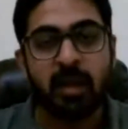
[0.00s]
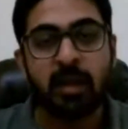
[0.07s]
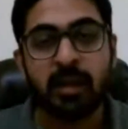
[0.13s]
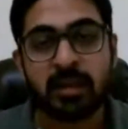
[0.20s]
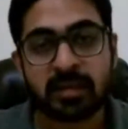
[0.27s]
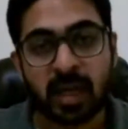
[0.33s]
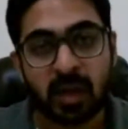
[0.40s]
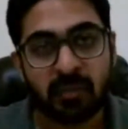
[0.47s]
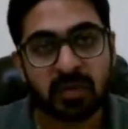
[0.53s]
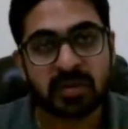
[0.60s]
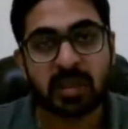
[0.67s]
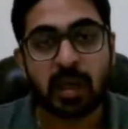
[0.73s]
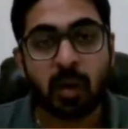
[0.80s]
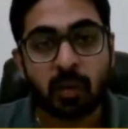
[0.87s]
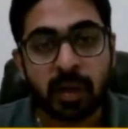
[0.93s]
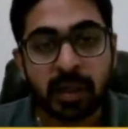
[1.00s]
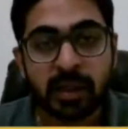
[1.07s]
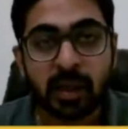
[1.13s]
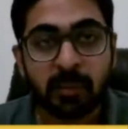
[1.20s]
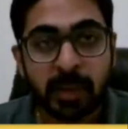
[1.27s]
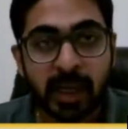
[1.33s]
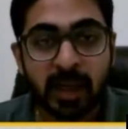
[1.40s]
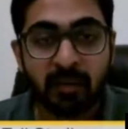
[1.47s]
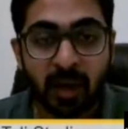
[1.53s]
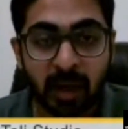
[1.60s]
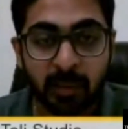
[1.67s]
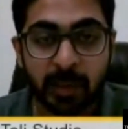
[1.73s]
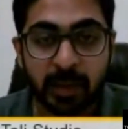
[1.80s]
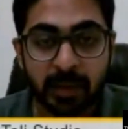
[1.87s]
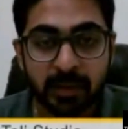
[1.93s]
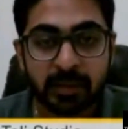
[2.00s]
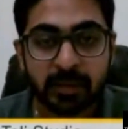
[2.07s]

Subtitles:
this kind of a surrounding their main environment?